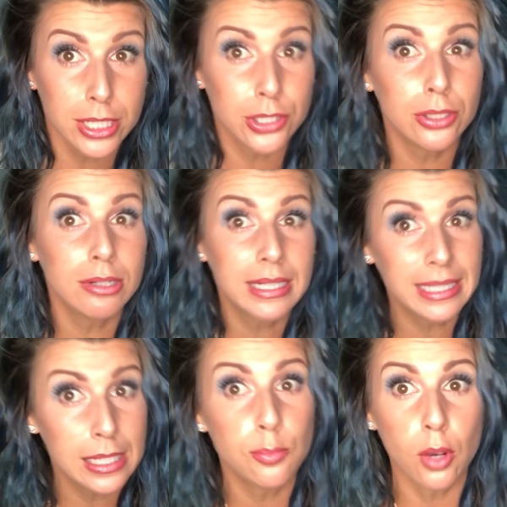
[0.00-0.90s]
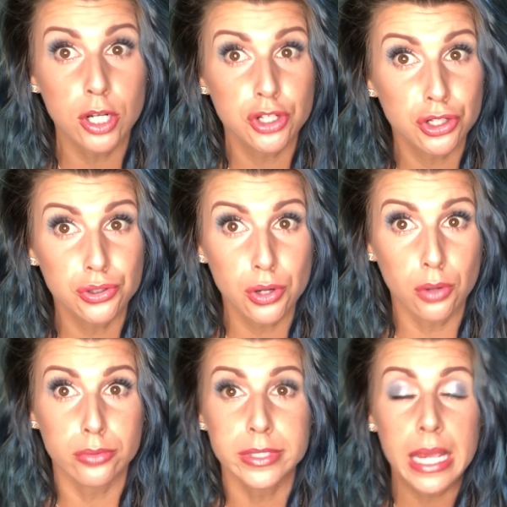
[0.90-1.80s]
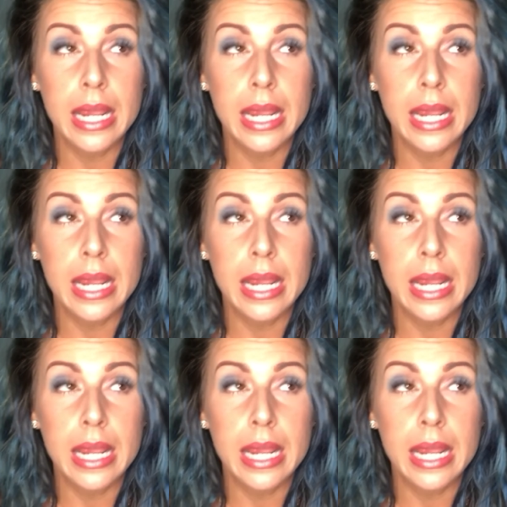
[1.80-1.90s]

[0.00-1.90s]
and you're going to keep watching shows,